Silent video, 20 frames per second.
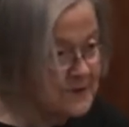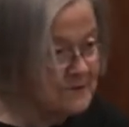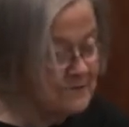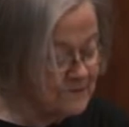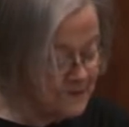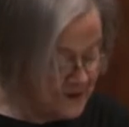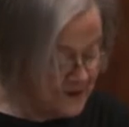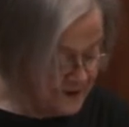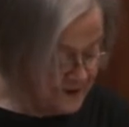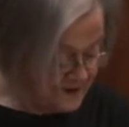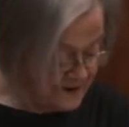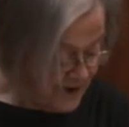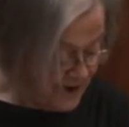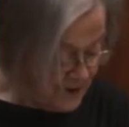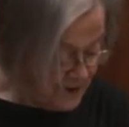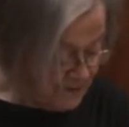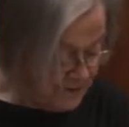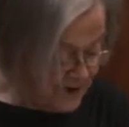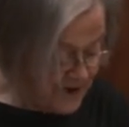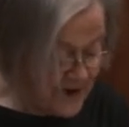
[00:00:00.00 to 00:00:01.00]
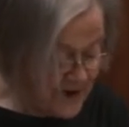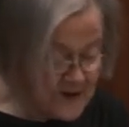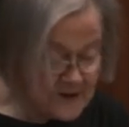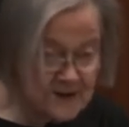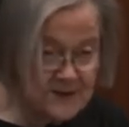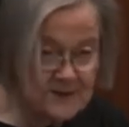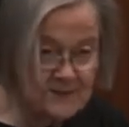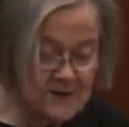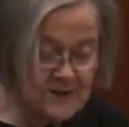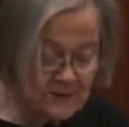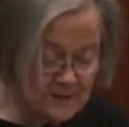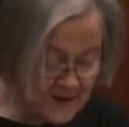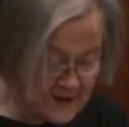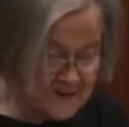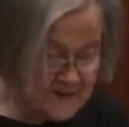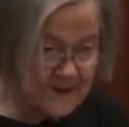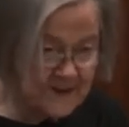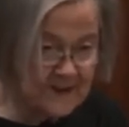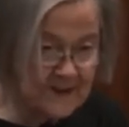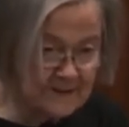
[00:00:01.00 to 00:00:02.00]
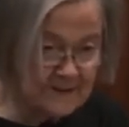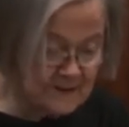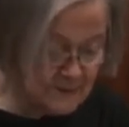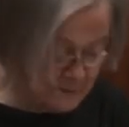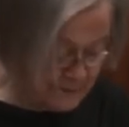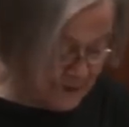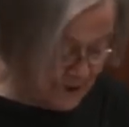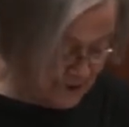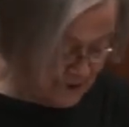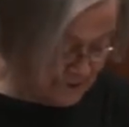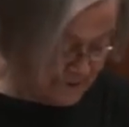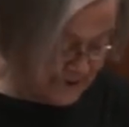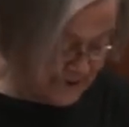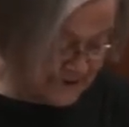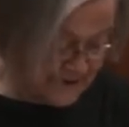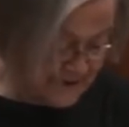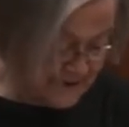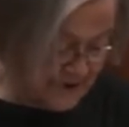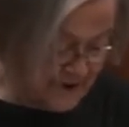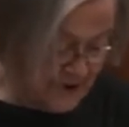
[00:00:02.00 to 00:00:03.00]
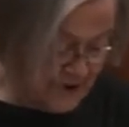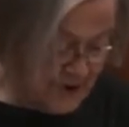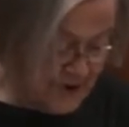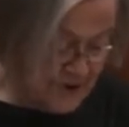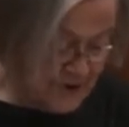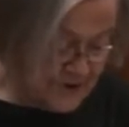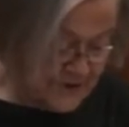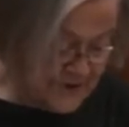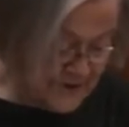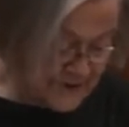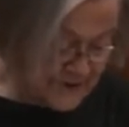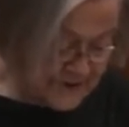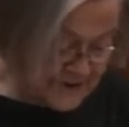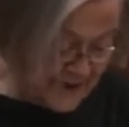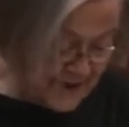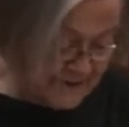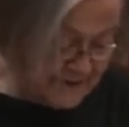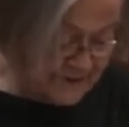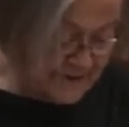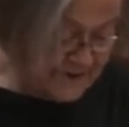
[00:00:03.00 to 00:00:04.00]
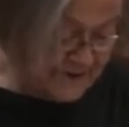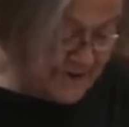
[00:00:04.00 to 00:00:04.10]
conferred by acts of the United Kingdom Parliament, to the extent that